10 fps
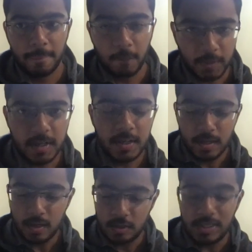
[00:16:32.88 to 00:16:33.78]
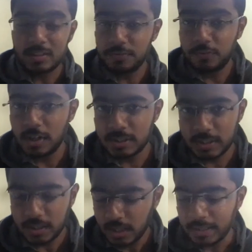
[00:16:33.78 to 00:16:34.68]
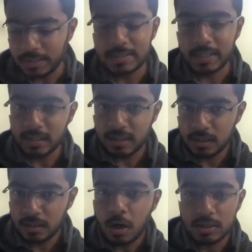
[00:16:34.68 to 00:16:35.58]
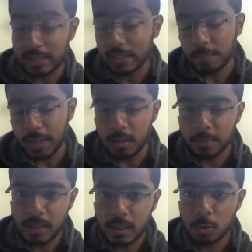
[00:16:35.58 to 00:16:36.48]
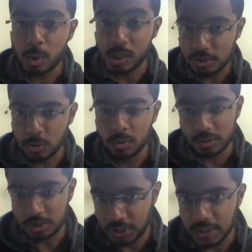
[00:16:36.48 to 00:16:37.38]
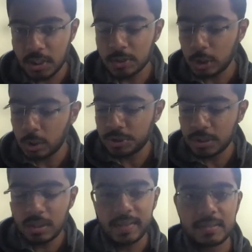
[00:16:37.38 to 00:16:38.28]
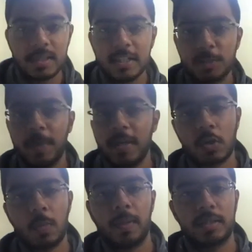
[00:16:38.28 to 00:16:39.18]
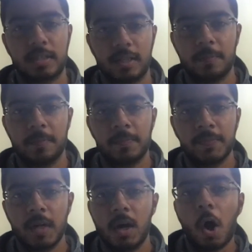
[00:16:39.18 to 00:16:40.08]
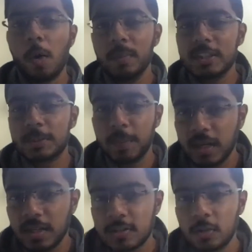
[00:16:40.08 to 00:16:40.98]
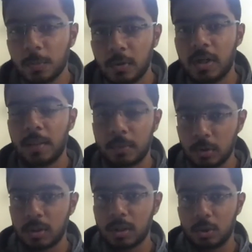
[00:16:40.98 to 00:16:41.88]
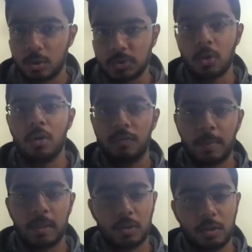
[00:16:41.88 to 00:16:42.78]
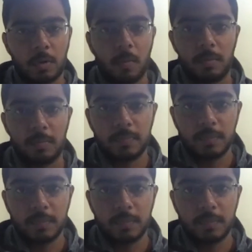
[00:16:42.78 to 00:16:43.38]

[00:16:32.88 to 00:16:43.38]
Okay, so that's the first thing. And the second parameter to judge a solution is space complexity. How much space your program took to solve a particular problem.